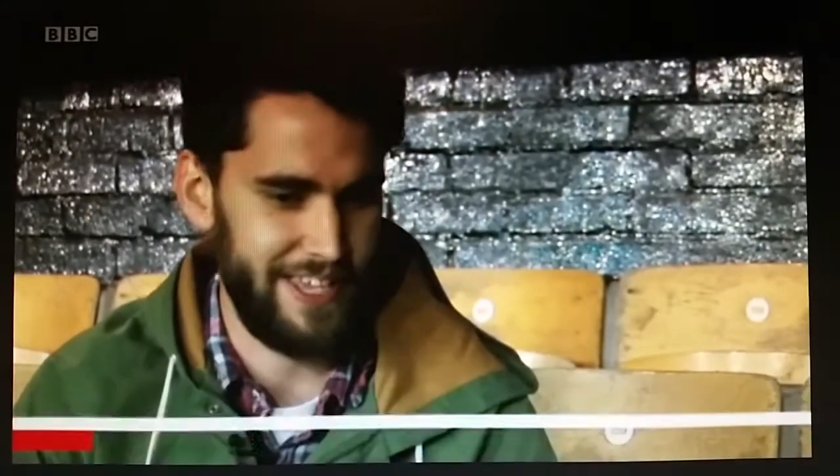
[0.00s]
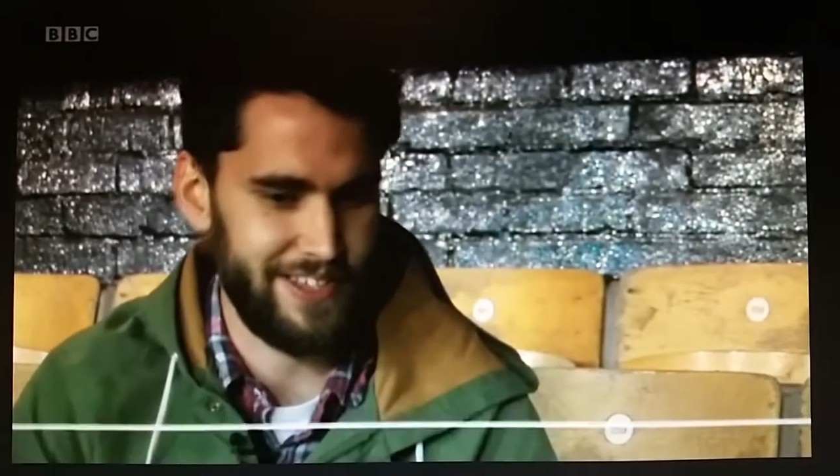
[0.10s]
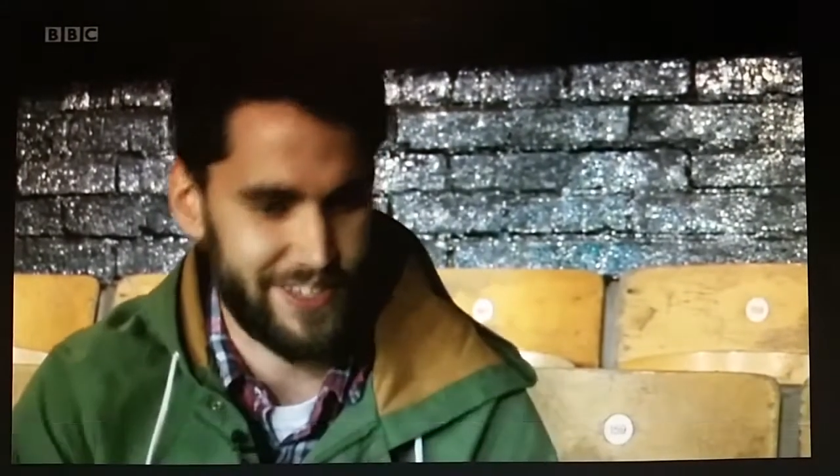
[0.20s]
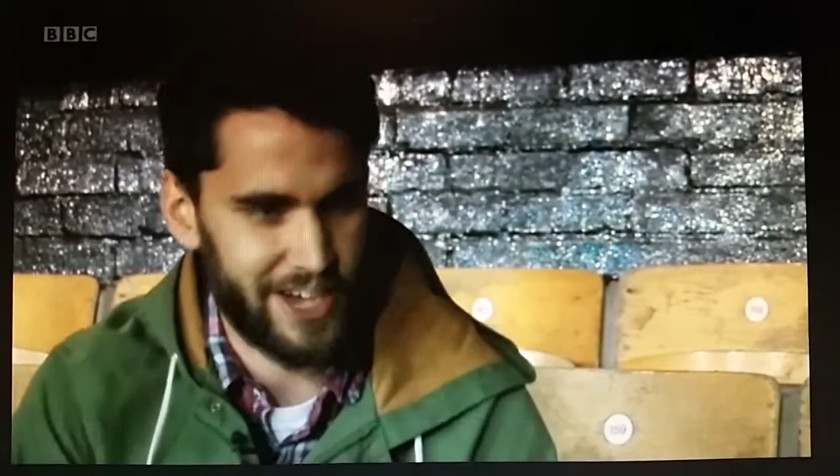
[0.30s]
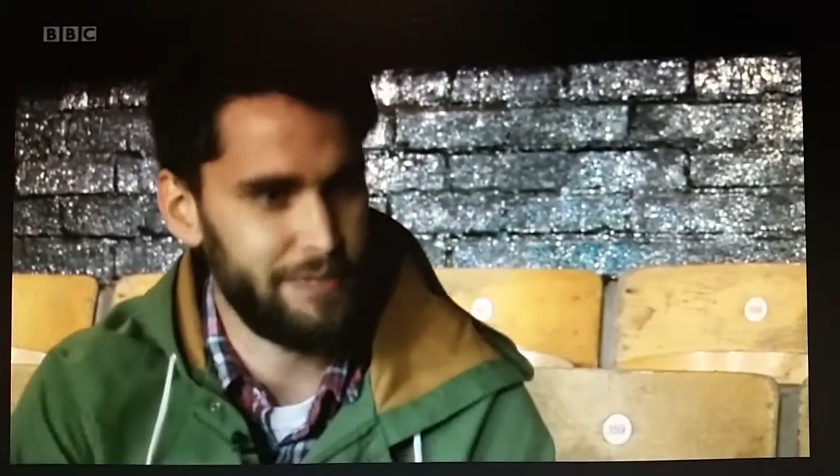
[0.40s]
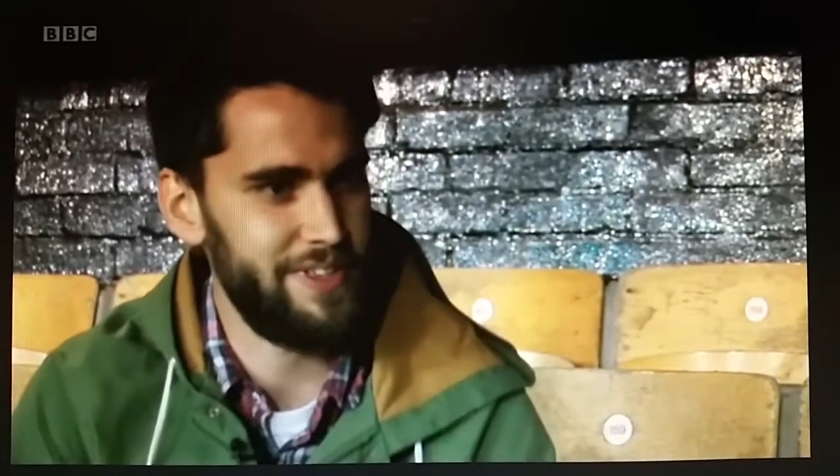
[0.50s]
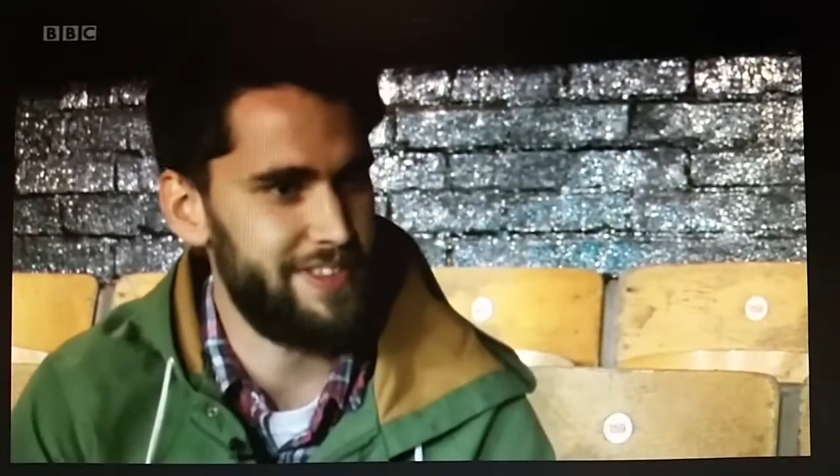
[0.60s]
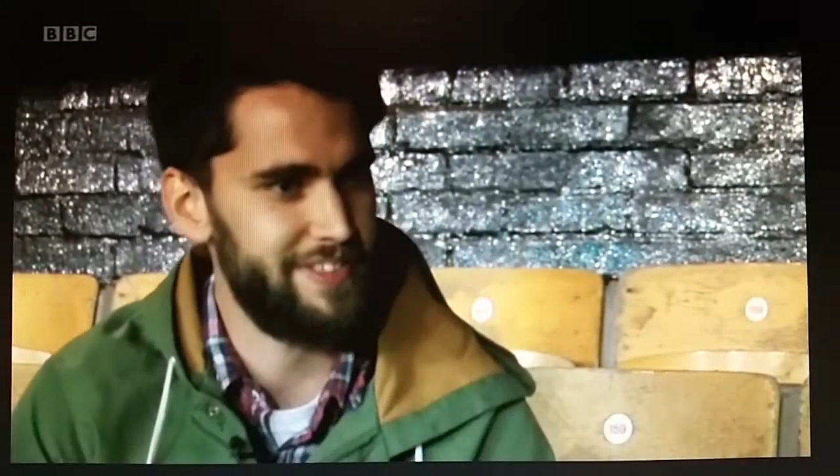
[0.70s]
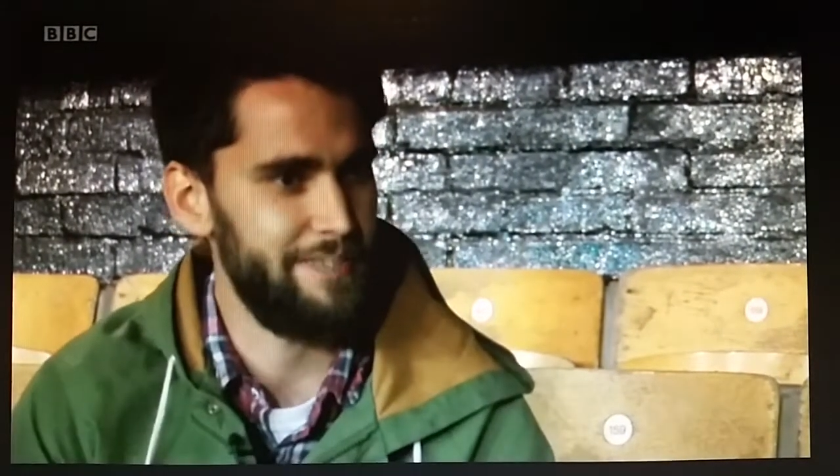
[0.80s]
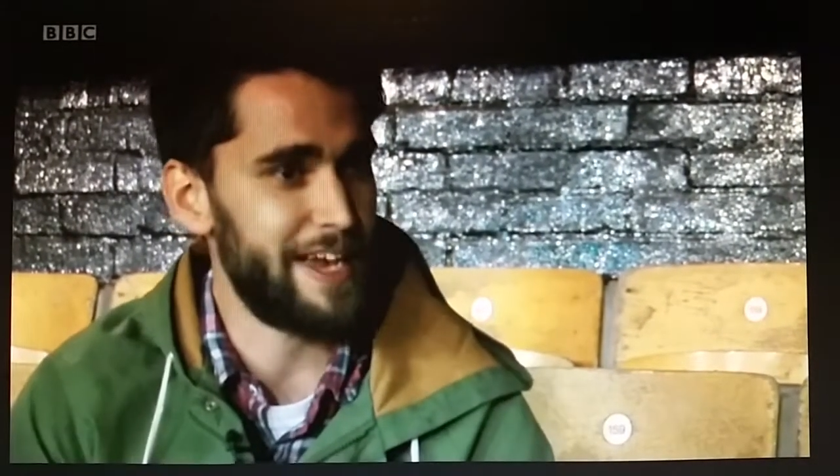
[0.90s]
it started
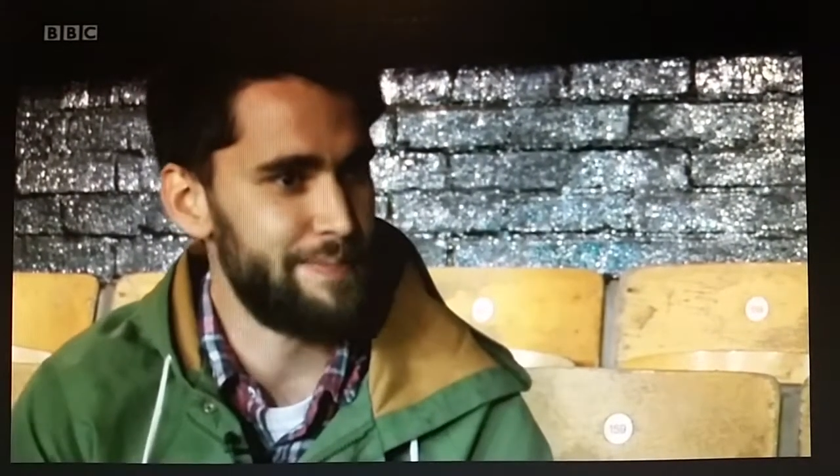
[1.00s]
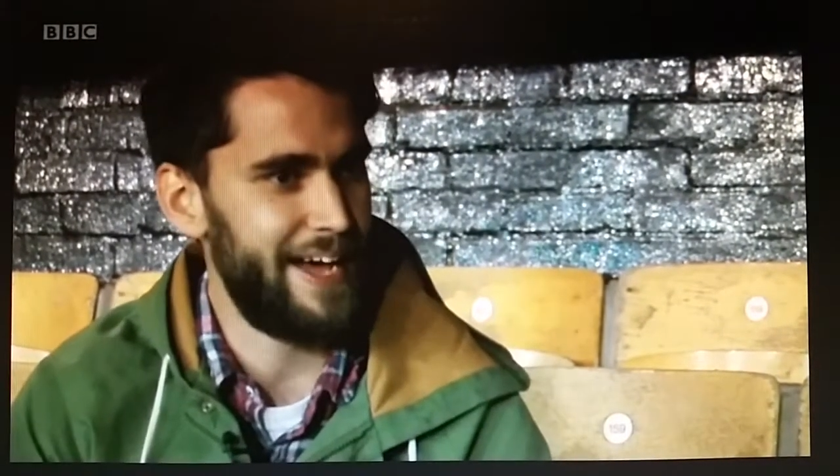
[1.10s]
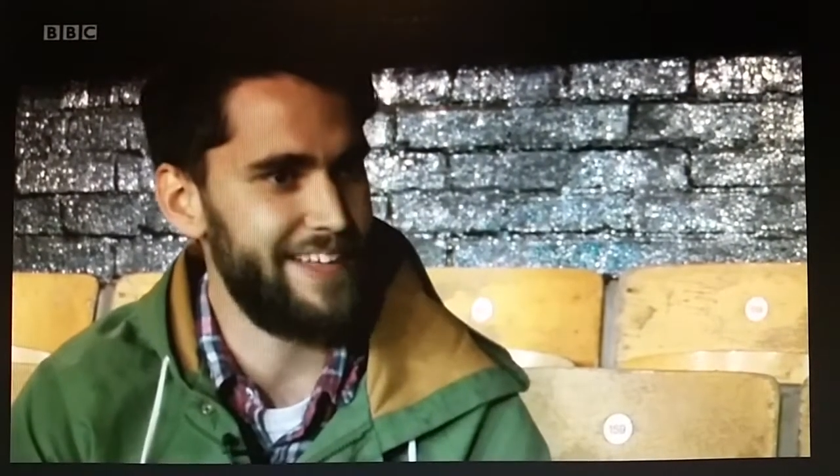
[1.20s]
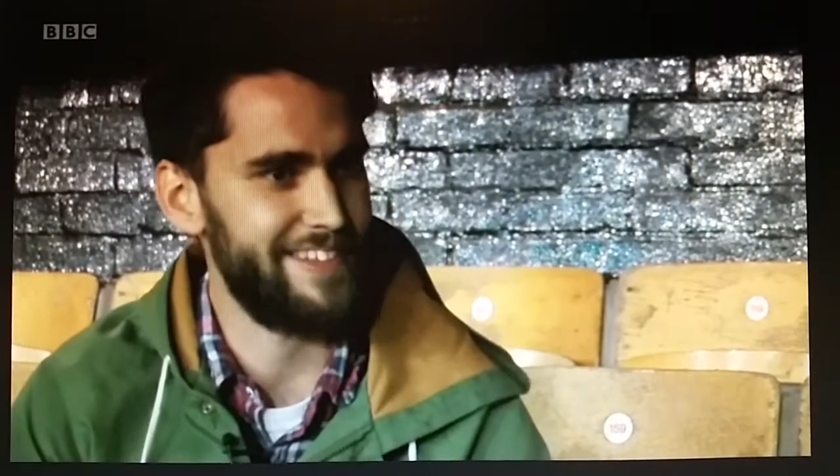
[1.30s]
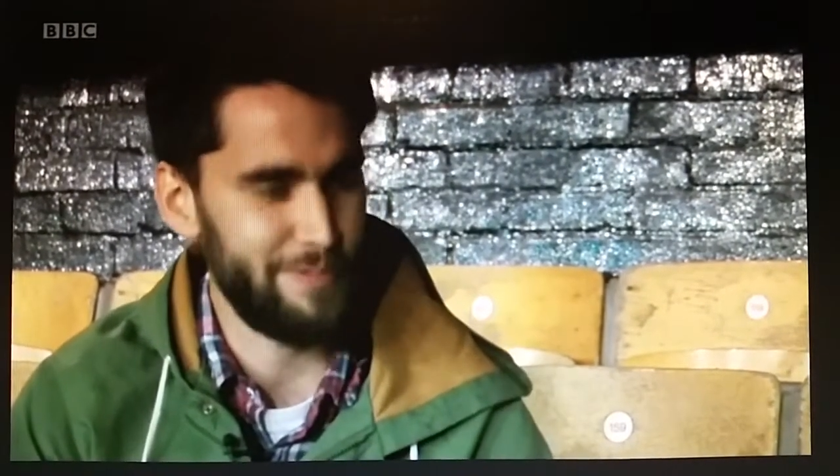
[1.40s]
with some expats,